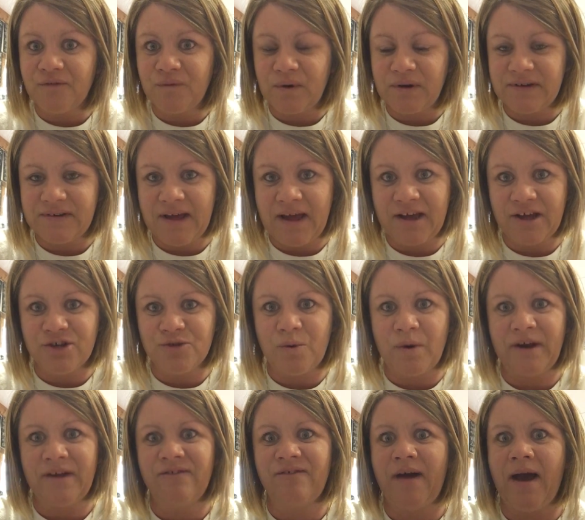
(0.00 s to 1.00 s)
afford to take a
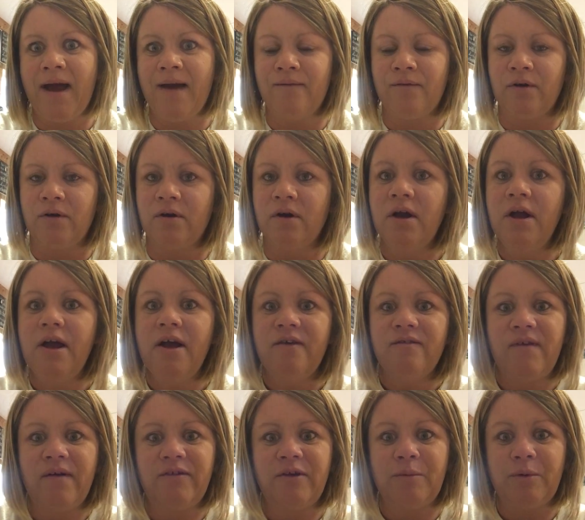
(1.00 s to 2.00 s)
25 or
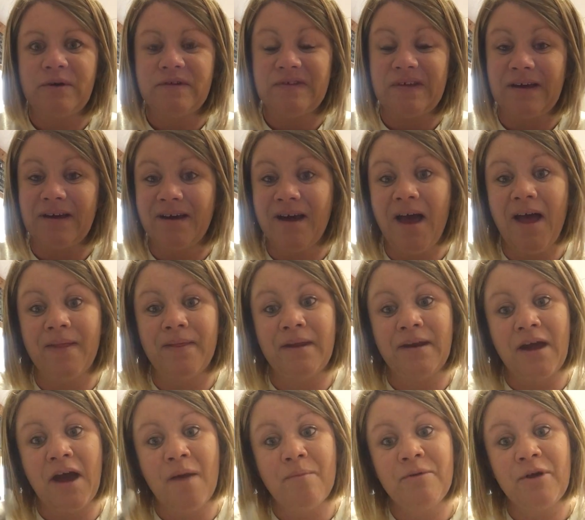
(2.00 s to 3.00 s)
50% cut.
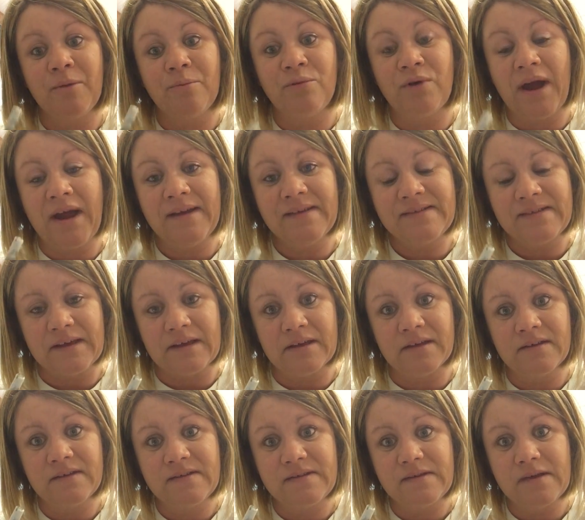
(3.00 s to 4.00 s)
Then up your
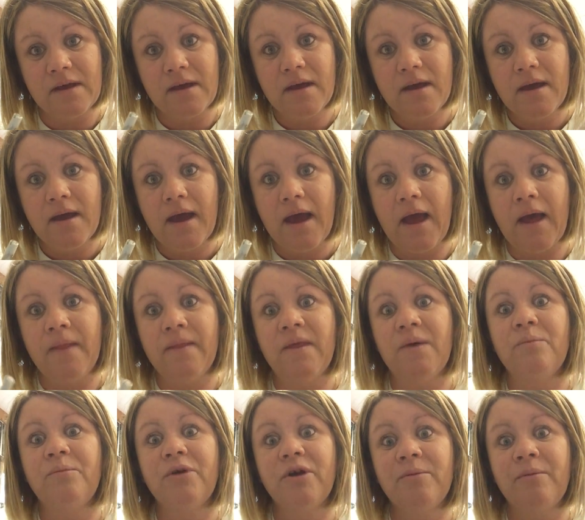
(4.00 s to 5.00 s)
prices and
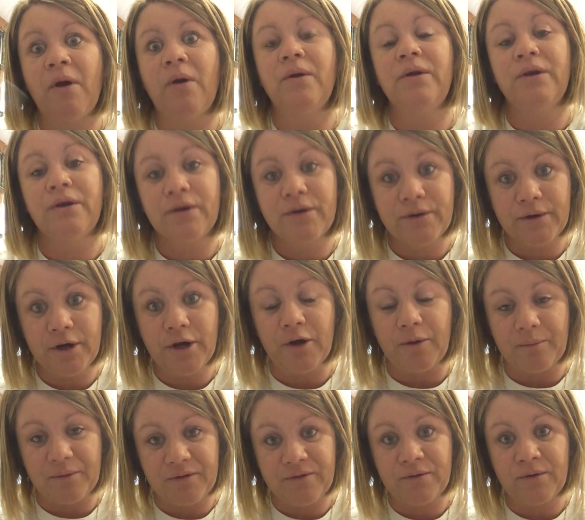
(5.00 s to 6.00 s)
then promote your
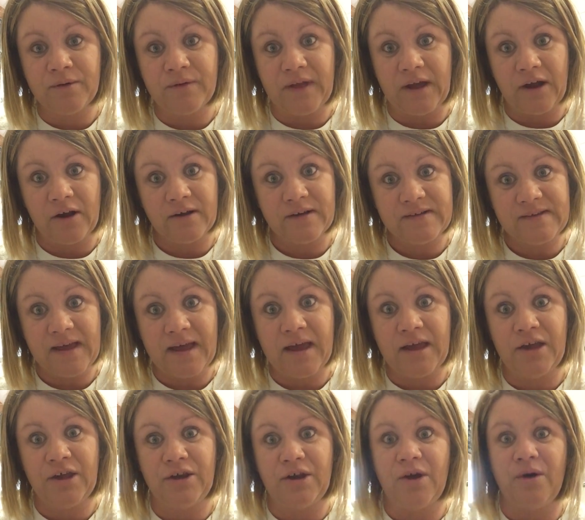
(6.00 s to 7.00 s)
group through there
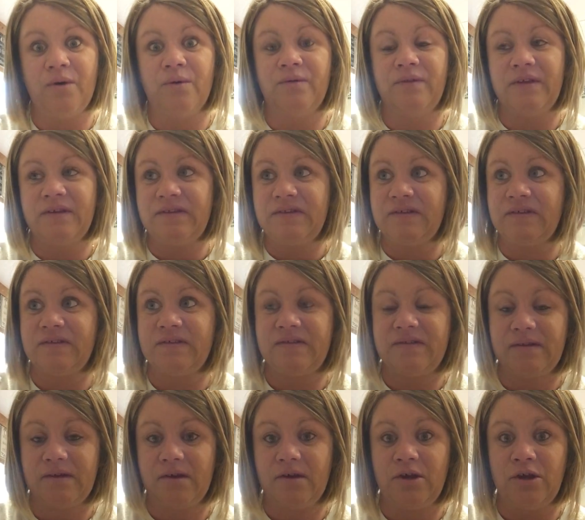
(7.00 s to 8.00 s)
saying,
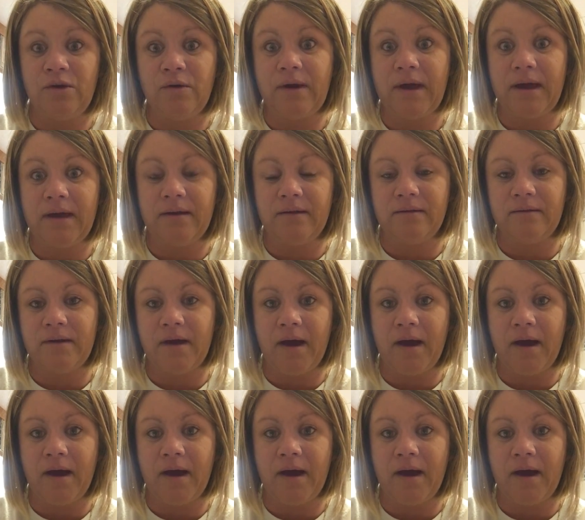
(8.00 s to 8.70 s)
you can,